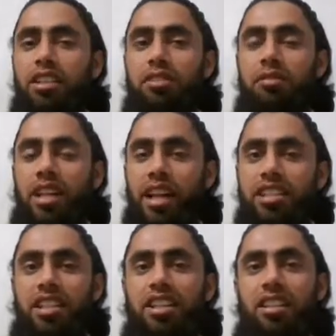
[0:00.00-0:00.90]

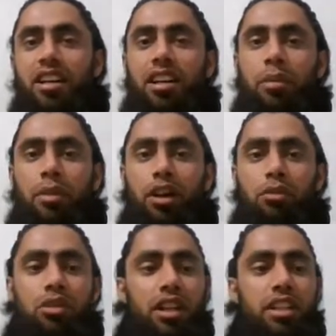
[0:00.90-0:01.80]
testing the
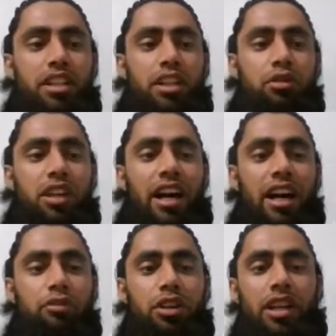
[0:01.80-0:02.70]
amount, then you will have
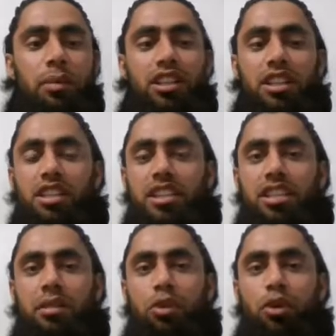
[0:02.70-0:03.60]
to enable this
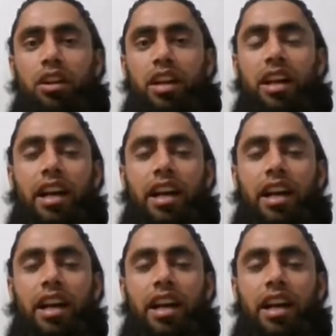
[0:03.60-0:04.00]
testing mode,